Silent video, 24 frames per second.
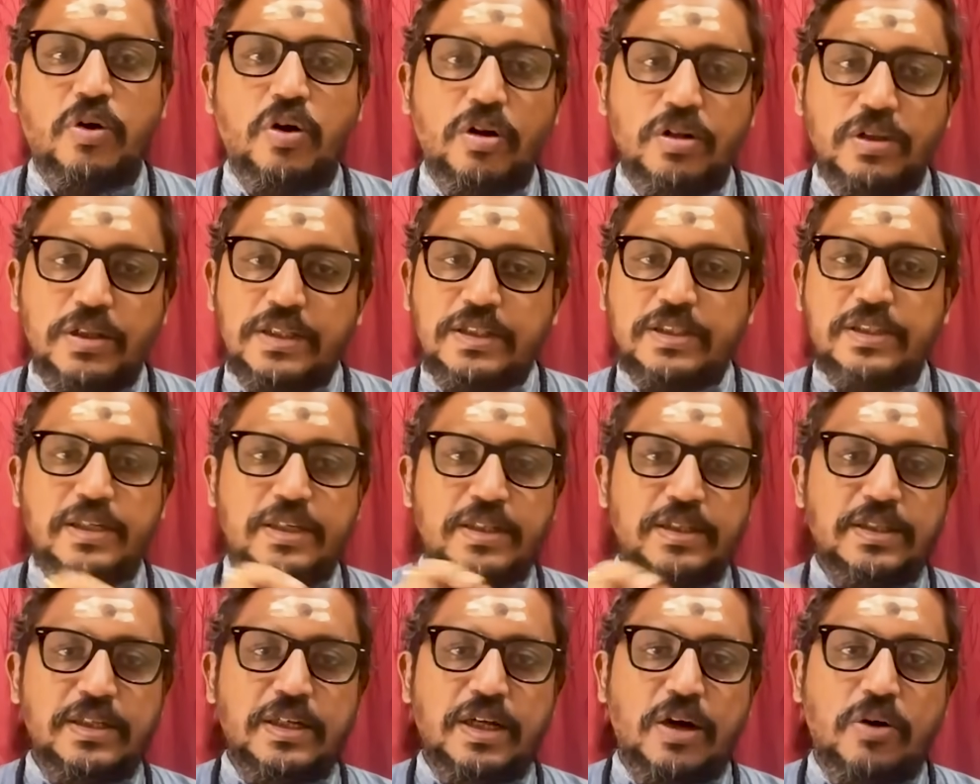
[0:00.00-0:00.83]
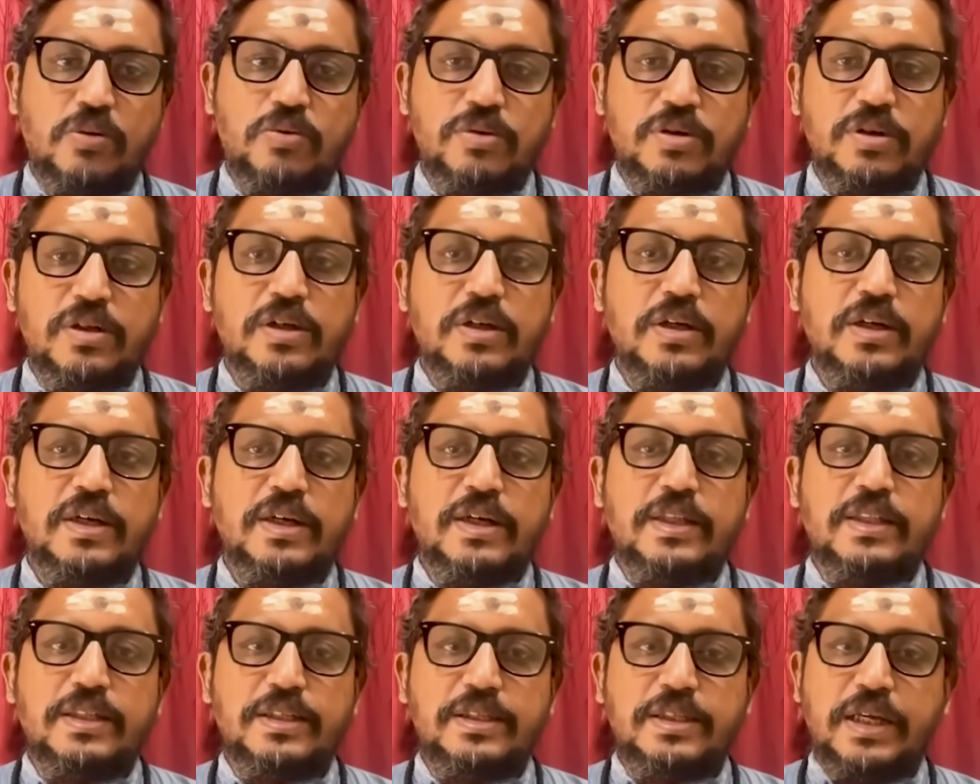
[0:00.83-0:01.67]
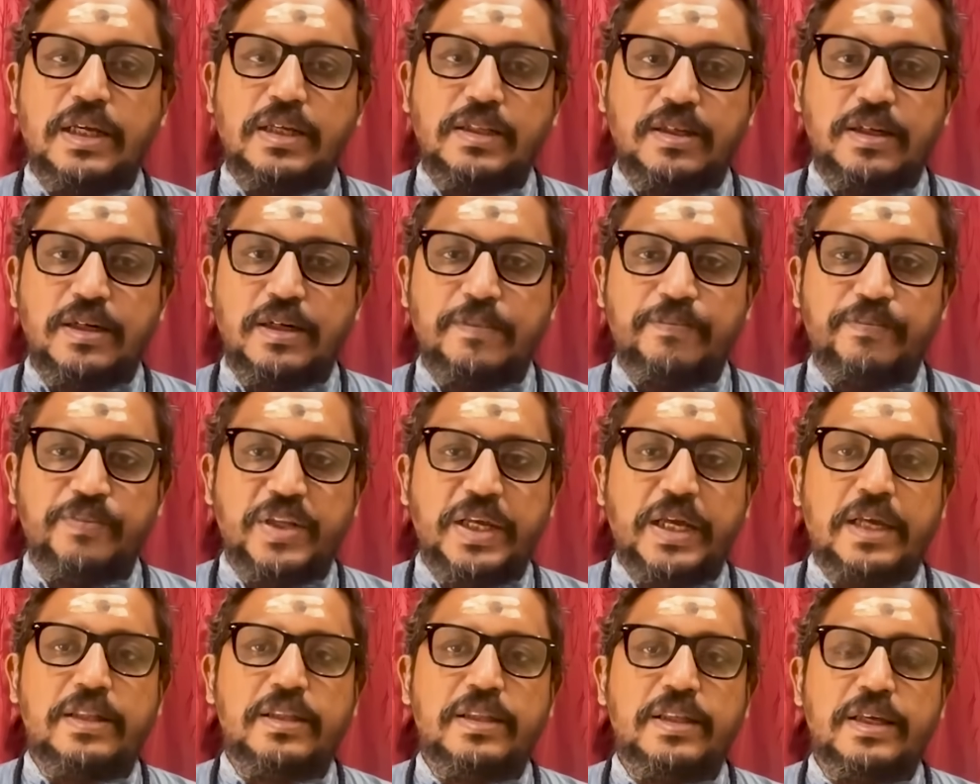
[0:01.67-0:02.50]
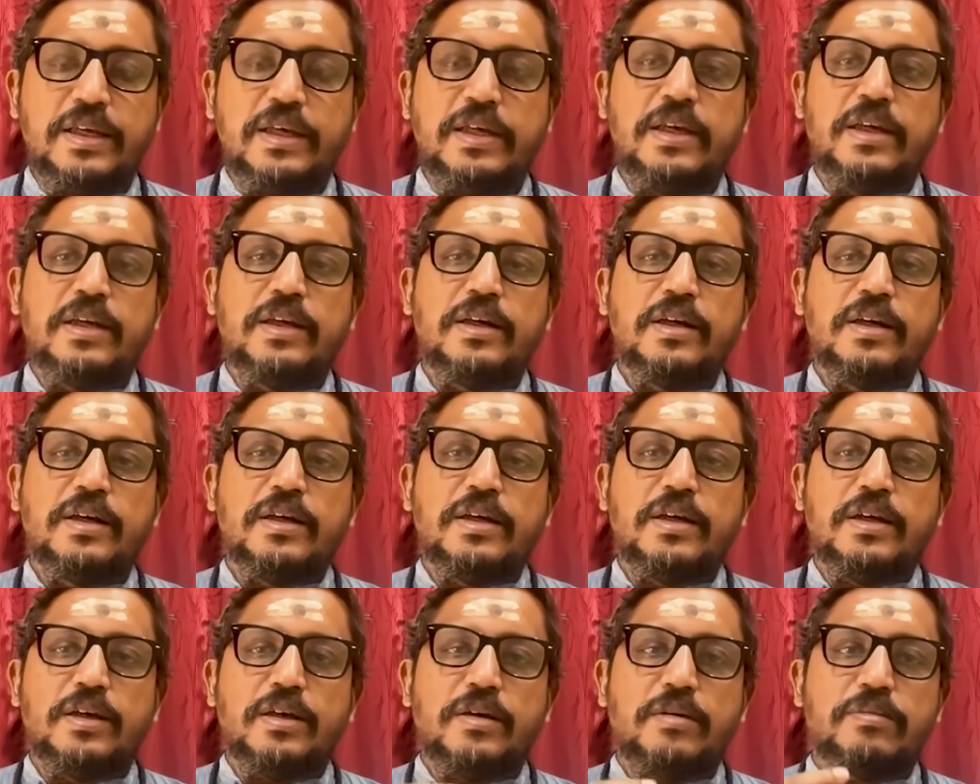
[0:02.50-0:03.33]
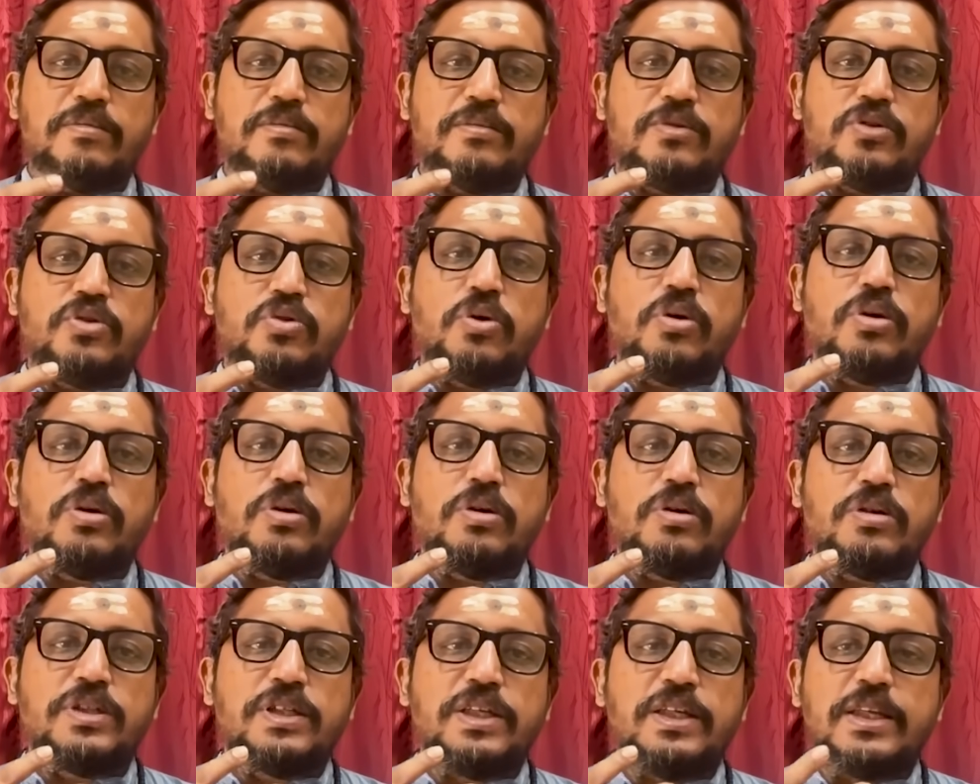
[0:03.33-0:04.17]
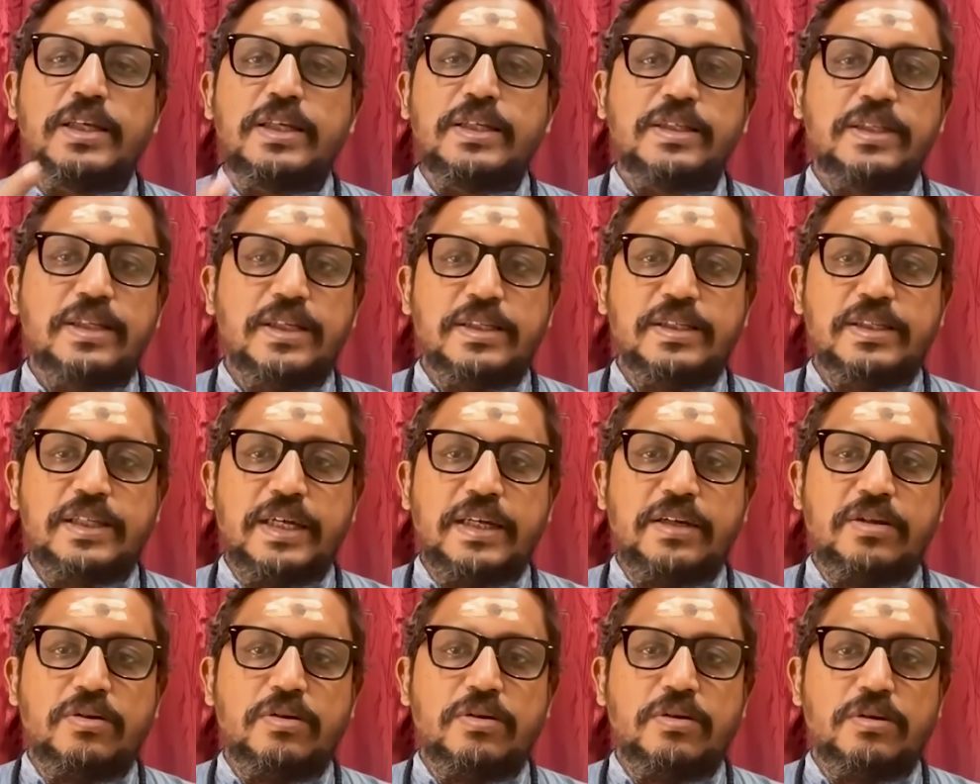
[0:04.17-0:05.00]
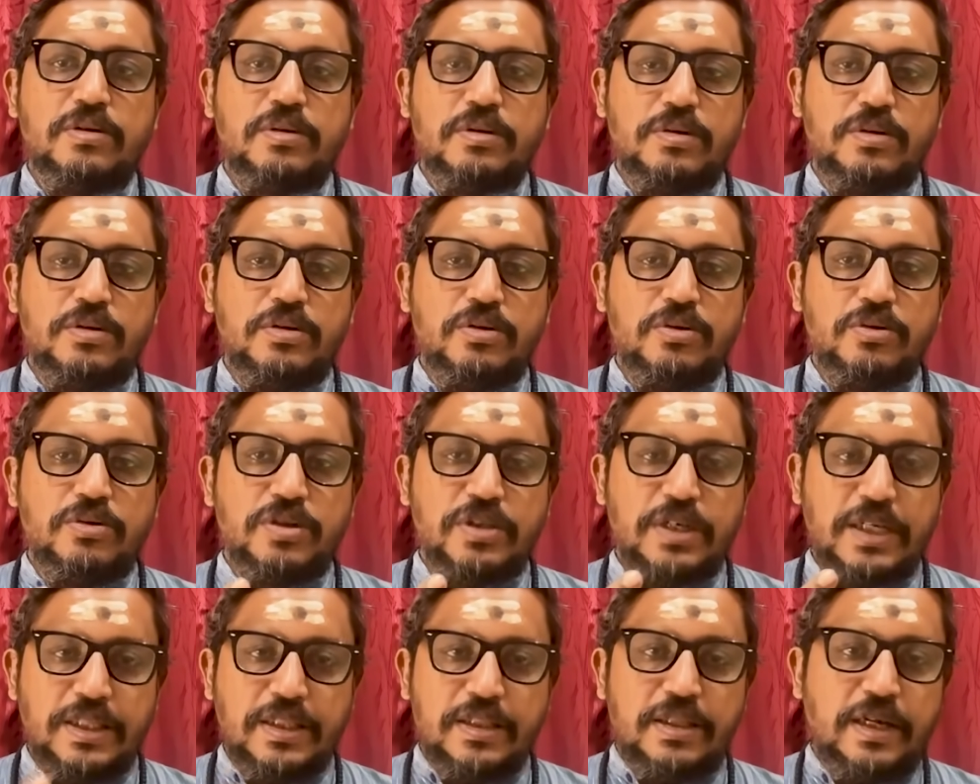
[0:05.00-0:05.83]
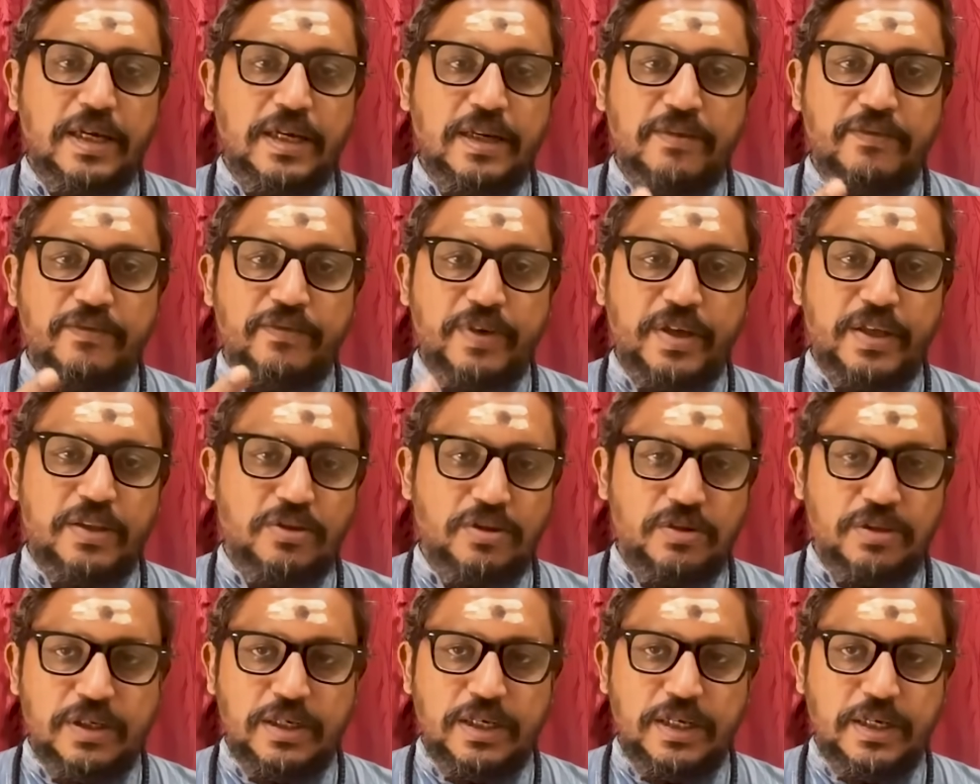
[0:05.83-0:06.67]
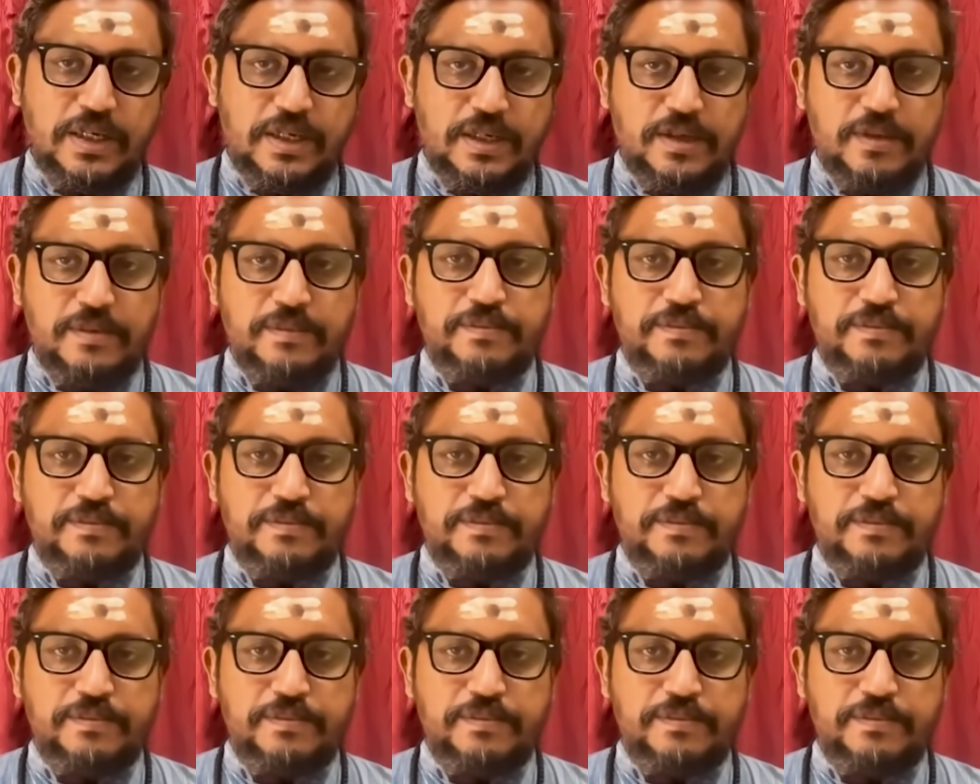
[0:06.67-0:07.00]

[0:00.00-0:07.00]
All these things count in the sadhana, and they show your seriousness and your shraddha and faith on the deity.